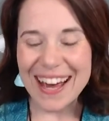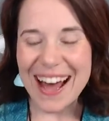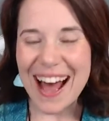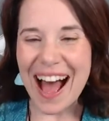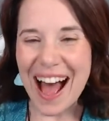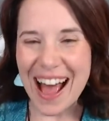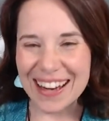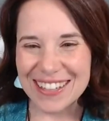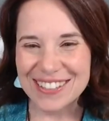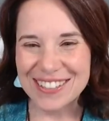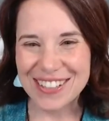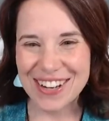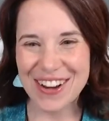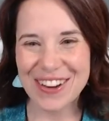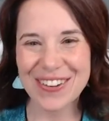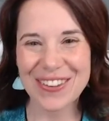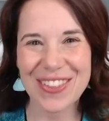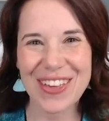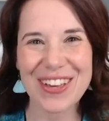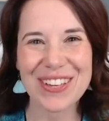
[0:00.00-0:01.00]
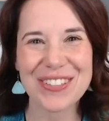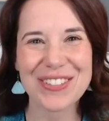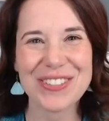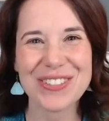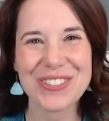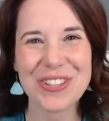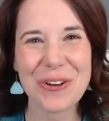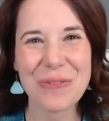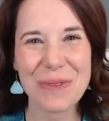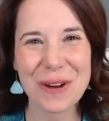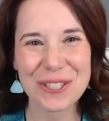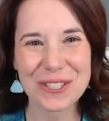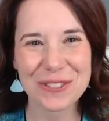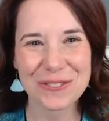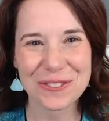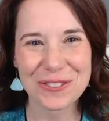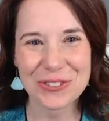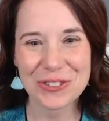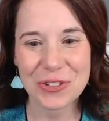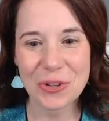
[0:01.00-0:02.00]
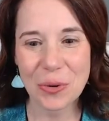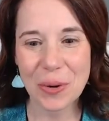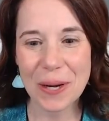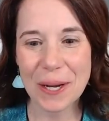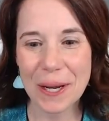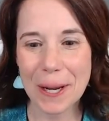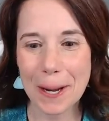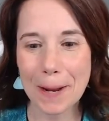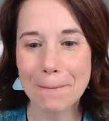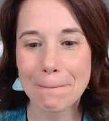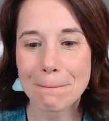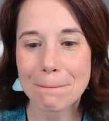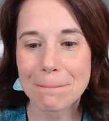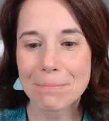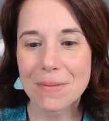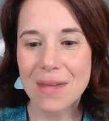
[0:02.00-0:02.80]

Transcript: Hi, Joe. Thank you so much for joining.